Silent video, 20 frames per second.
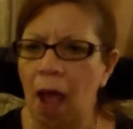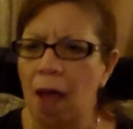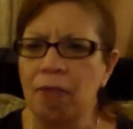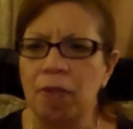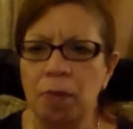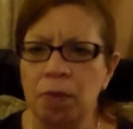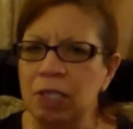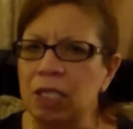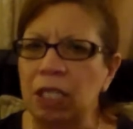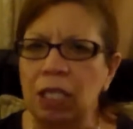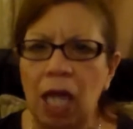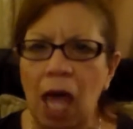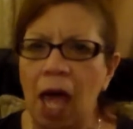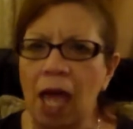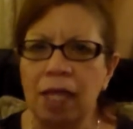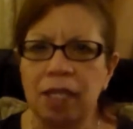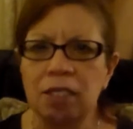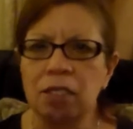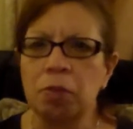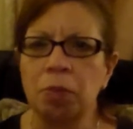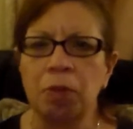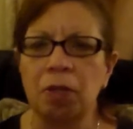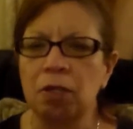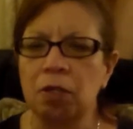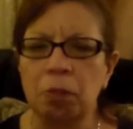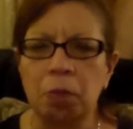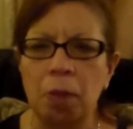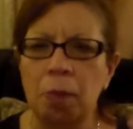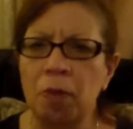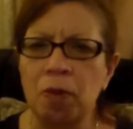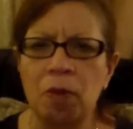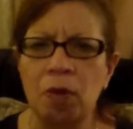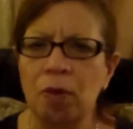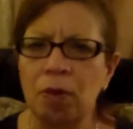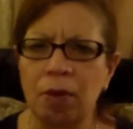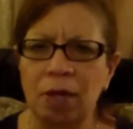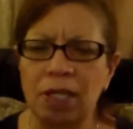And there was lines because people go